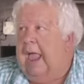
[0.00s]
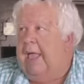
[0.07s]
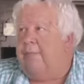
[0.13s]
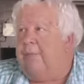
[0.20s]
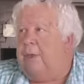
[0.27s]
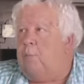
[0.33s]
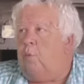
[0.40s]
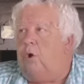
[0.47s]

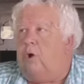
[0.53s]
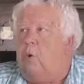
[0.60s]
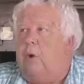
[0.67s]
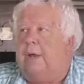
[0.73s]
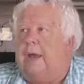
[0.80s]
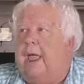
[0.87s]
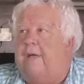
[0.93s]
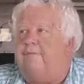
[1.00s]
And then we're
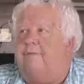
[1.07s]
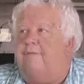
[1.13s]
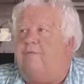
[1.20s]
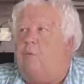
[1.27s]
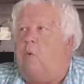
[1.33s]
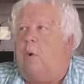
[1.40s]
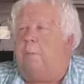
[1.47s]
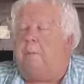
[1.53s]
going to have a
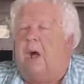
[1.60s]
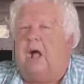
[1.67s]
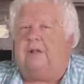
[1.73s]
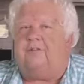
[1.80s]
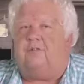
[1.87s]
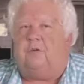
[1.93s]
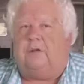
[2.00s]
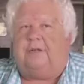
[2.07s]

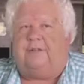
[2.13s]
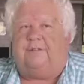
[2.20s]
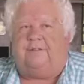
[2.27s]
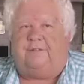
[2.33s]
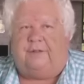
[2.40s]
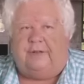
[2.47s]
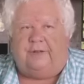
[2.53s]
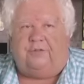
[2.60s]
4-module
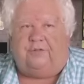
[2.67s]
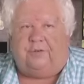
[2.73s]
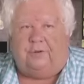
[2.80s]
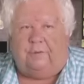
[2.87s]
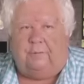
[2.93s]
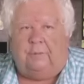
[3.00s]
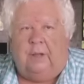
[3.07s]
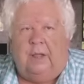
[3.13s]

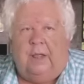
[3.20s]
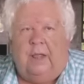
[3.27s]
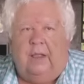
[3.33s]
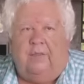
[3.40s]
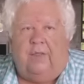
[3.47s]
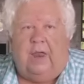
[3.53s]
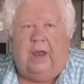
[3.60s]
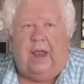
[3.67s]
extension
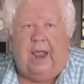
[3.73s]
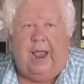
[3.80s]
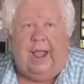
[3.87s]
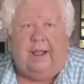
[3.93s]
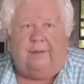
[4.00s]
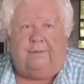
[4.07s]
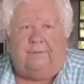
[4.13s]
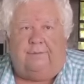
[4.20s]
that
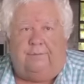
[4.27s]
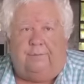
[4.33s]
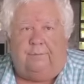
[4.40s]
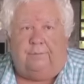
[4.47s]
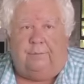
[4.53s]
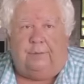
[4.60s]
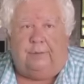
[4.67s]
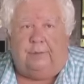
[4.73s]
has
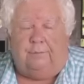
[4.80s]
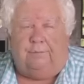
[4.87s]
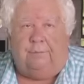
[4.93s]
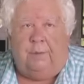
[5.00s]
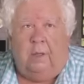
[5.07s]
the